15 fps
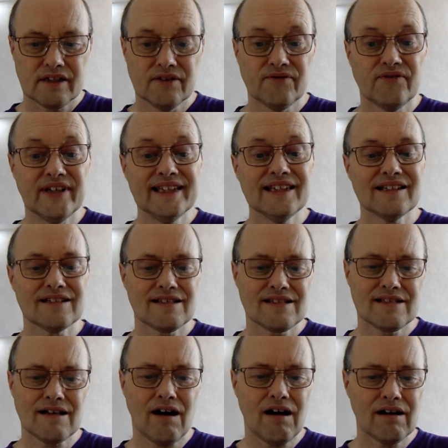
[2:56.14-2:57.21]
The
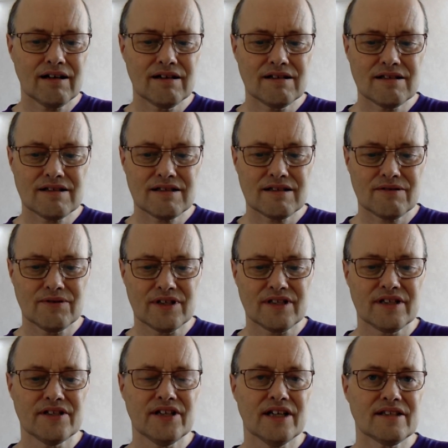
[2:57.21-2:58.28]
Vinland Sagas were
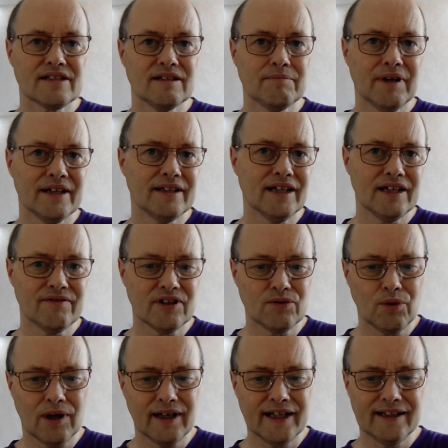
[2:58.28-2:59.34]
suggested by David
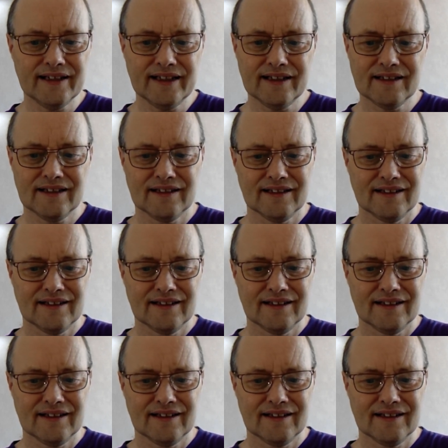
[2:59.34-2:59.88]
Wiley,